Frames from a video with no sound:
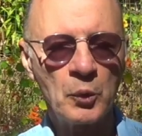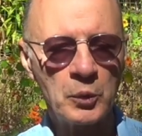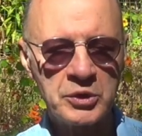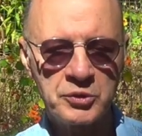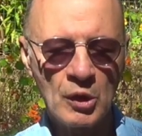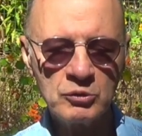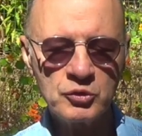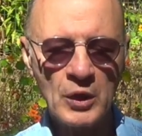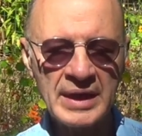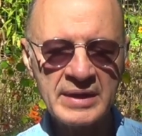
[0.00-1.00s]
we don't
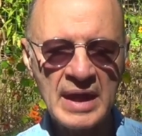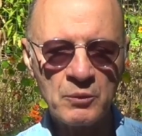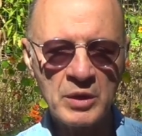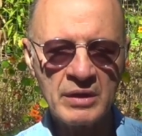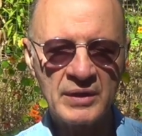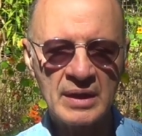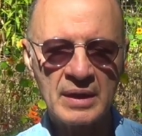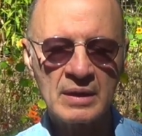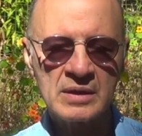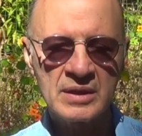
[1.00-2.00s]
try to get rid of it.
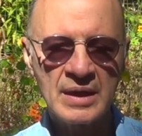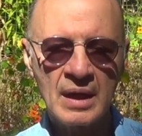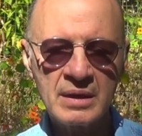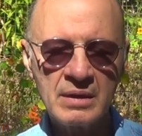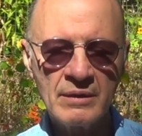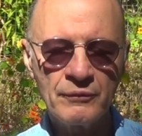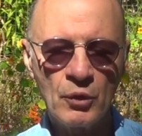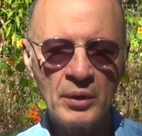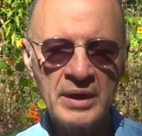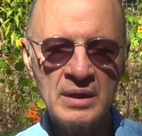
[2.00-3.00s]
There's not an
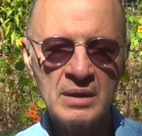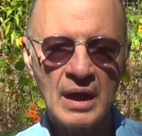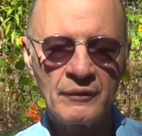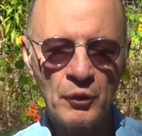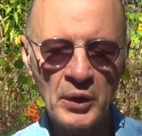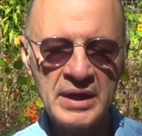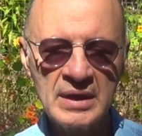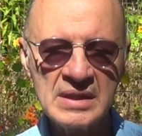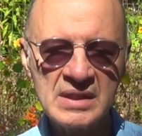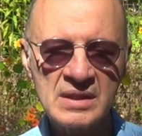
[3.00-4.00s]

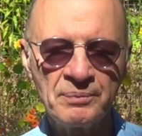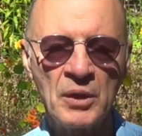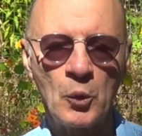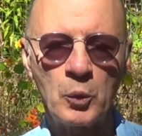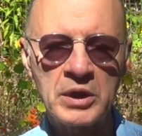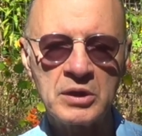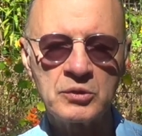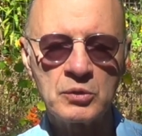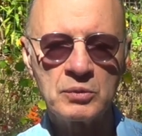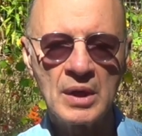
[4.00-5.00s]
avoidance. We
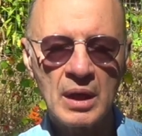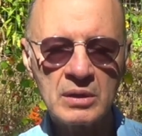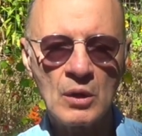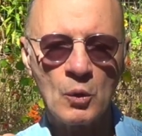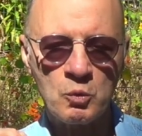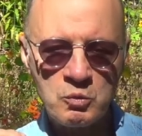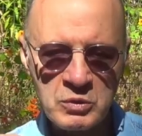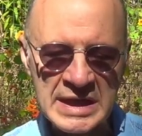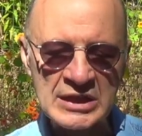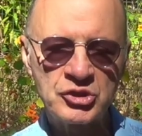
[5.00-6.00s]
do not
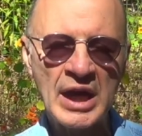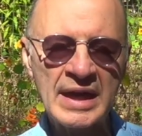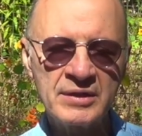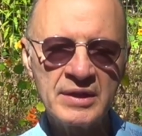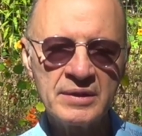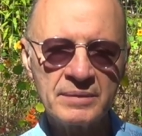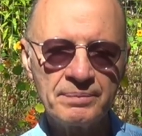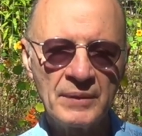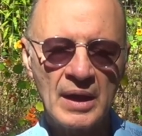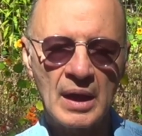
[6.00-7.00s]
reject it
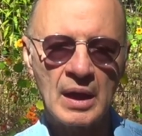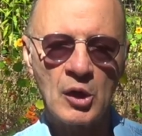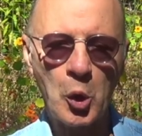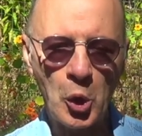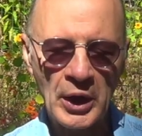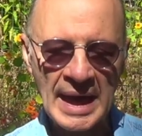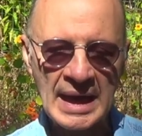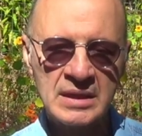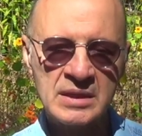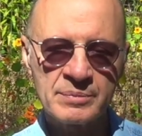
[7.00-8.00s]
uh, or
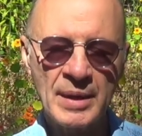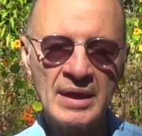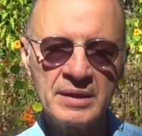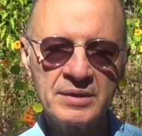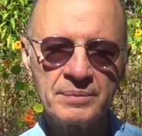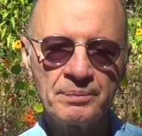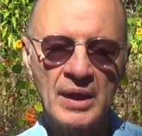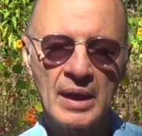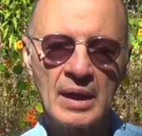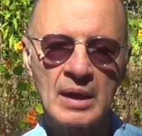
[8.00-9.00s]
expel it.
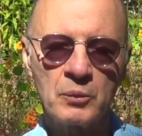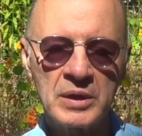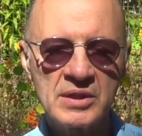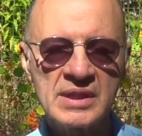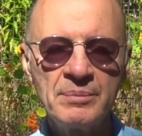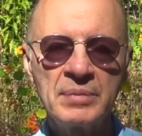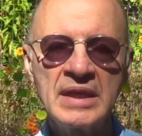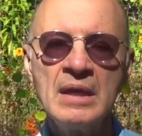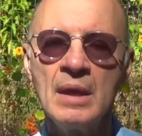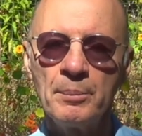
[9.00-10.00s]
Uh, we
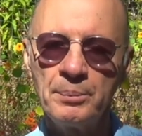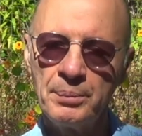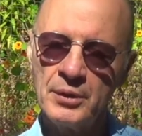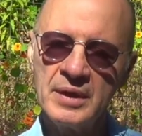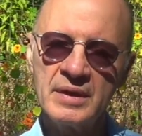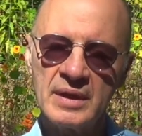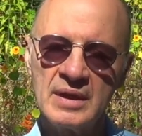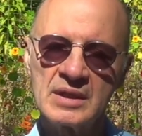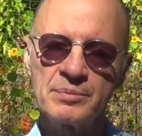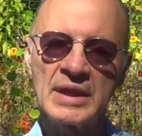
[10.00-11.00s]
simply put it
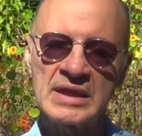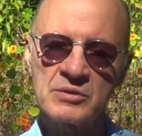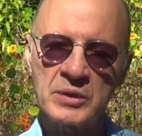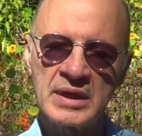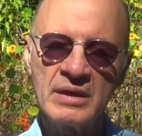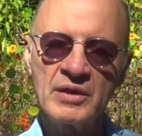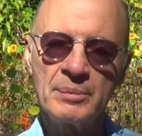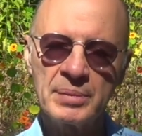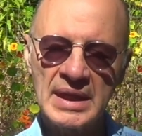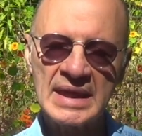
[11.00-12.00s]
in its place. We give it
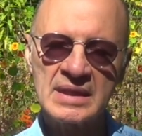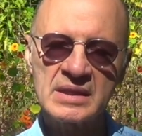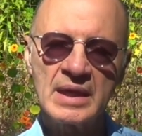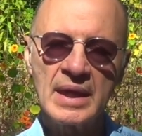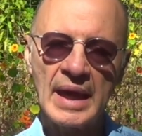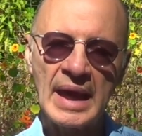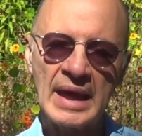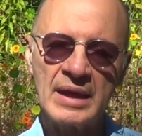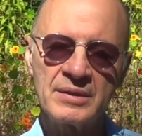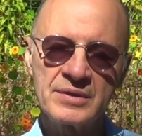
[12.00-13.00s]
a place,
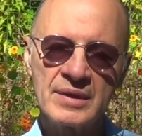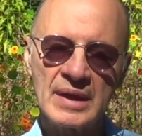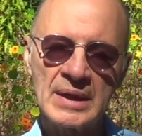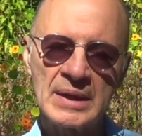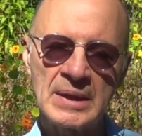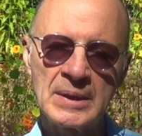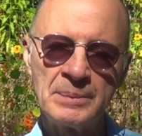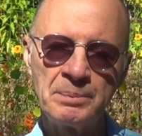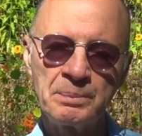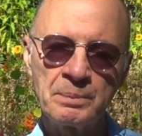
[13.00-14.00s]
and
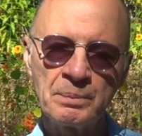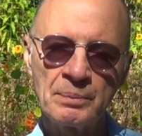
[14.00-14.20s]
um,